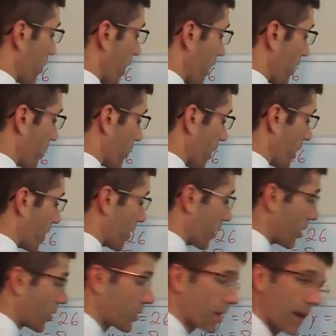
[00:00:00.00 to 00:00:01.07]
write it right here.
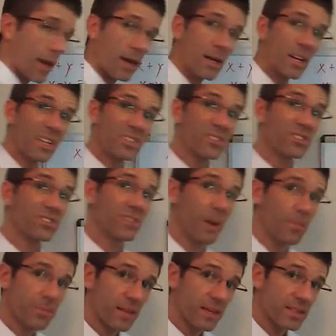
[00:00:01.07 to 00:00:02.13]
Okay,
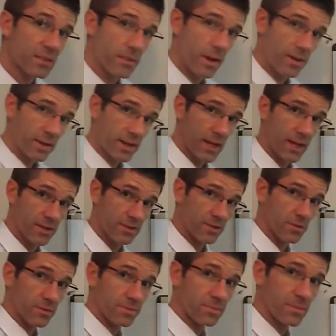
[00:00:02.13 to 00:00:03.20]
something is about to
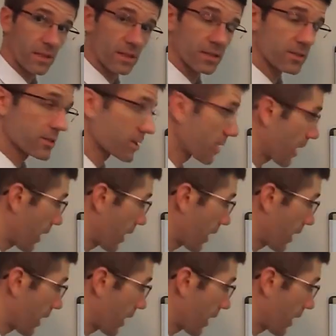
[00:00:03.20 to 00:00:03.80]
cancel. Let's look